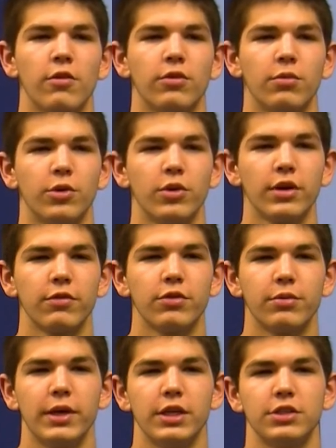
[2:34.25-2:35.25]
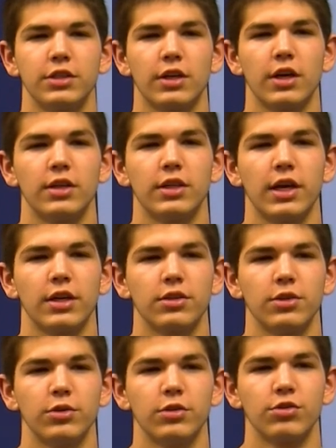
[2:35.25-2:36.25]
For more information,
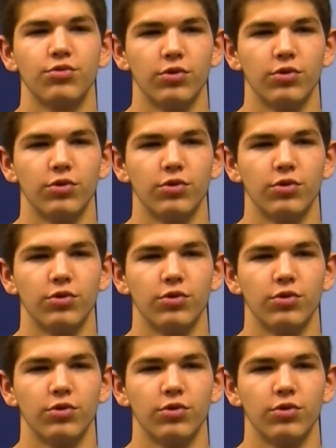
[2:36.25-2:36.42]
contact Lewis